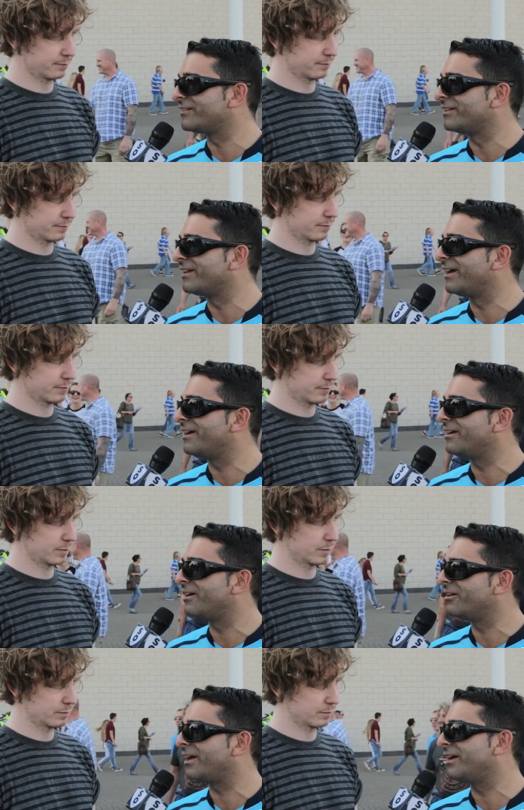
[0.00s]
Speaker 1: isn't there,
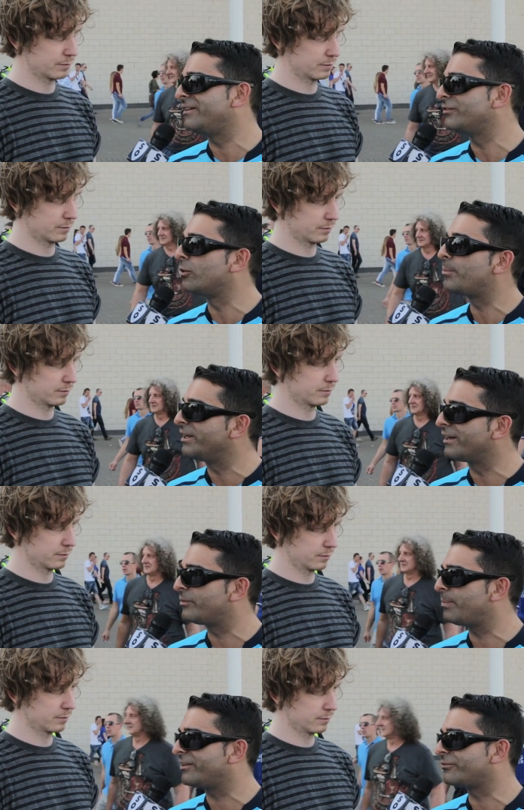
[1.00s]
okay, he's not been at
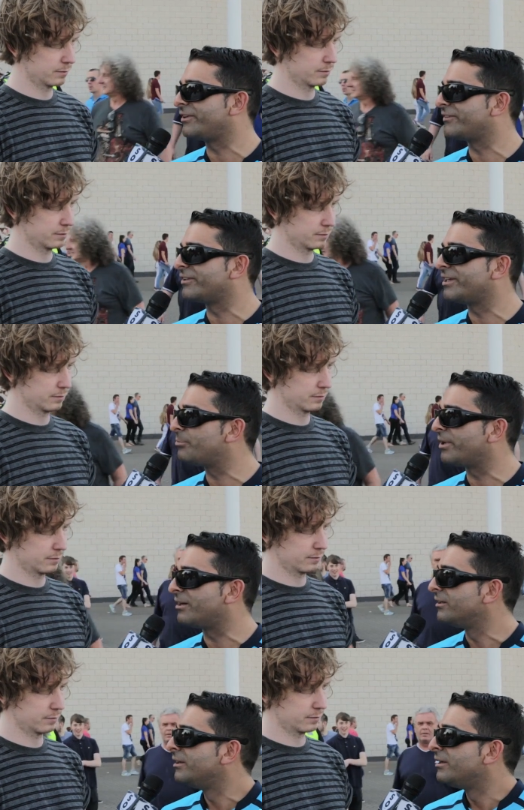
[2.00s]
his best recently, but